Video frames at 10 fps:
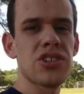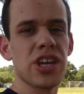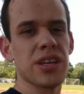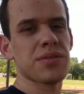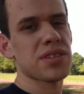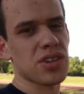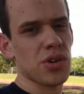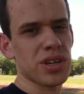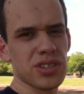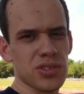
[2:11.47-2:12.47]
James is
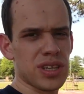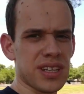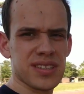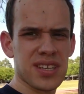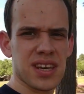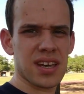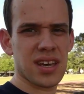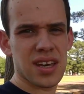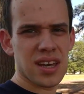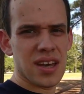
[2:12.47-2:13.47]
going to get
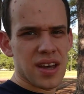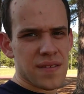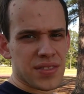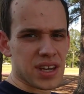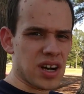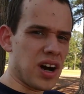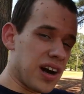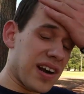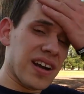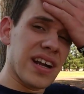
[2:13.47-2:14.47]
the car.